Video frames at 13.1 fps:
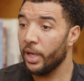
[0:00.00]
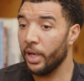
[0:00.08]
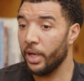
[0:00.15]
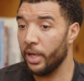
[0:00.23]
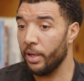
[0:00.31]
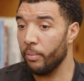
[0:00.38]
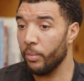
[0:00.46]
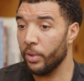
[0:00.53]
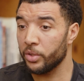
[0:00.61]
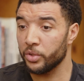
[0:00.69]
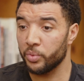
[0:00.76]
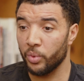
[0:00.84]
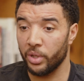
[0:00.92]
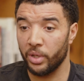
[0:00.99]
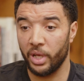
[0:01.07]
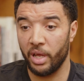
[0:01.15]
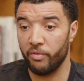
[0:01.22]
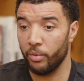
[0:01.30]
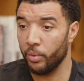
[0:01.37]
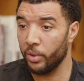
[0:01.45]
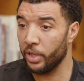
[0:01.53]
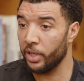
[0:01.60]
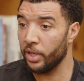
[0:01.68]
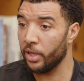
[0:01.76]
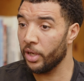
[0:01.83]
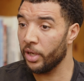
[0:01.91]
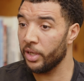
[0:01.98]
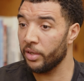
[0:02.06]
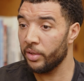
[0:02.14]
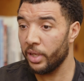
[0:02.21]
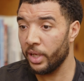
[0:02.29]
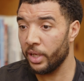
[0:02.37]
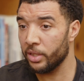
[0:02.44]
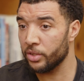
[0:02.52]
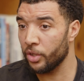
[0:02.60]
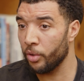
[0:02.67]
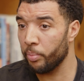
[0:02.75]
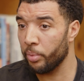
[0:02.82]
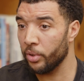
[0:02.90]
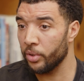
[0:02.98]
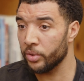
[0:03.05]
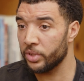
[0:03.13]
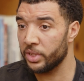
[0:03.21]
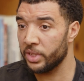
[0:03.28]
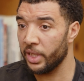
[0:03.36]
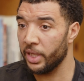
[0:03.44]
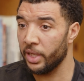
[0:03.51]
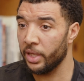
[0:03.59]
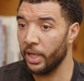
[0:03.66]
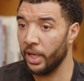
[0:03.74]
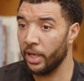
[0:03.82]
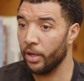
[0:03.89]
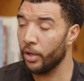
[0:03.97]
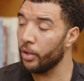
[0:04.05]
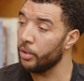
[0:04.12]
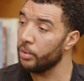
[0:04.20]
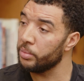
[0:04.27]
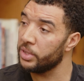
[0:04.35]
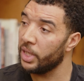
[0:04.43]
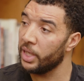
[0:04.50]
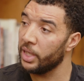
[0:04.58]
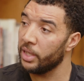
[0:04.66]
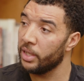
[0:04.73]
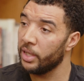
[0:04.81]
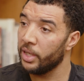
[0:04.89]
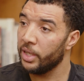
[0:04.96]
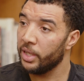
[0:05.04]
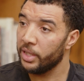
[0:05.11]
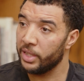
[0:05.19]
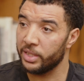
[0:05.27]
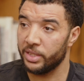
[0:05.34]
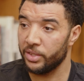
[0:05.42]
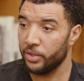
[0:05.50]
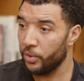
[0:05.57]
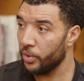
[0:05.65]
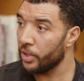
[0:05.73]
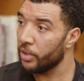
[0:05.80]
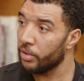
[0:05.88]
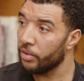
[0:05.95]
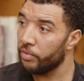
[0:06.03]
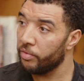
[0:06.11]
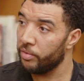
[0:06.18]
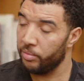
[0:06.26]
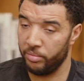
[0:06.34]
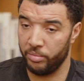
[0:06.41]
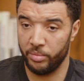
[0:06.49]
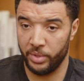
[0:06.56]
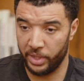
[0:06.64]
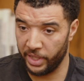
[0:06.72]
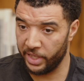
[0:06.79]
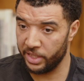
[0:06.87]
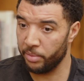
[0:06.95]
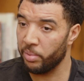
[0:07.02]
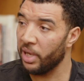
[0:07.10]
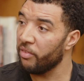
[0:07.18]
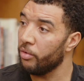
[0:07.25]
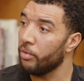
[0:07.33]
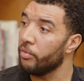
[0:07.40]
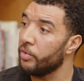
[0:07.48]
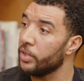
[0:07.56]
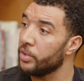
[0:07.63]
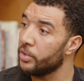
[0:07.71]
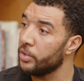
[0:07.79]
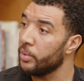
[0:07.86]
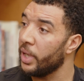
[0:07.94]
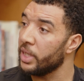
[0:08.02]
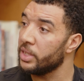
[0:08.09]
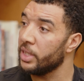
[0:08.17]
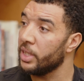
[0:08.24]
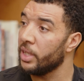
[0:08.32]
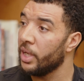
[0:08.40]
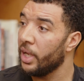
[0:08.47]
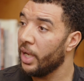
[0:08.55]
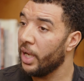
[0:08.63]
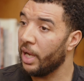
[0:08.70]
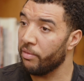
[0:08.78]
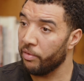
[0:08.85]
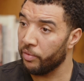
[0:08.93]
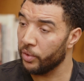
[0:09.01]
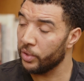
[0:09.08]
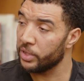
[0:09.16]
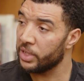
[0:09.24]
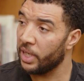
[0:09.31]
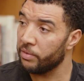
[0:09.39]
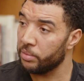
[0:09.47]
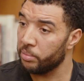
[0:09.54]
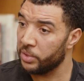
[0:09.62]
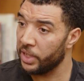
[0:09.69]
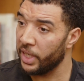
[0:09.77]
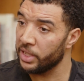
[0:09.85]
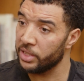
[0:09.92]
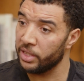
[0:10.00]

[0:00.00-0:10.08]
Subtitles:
I just want everyone in a line, and there's no point of sitting at home saying this isn't good enough. Here's a platform for you to actually have a voice, have some change.